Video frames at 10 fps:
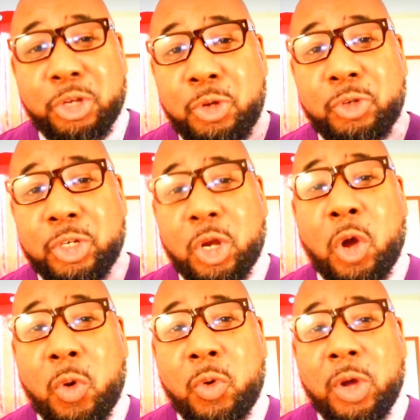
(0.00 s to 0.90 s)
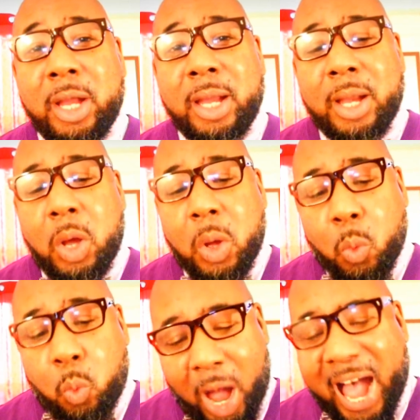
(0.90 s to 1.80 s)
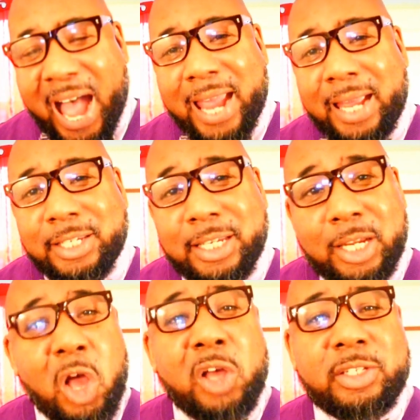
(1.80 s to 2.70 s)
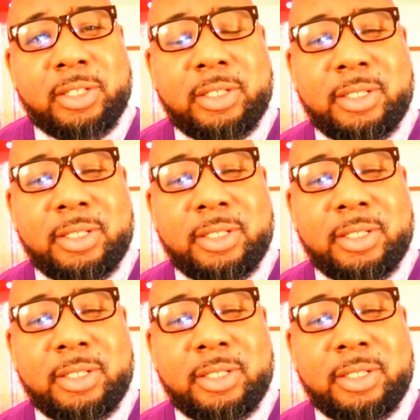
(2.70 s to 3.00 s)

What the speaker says: you to know why she lost.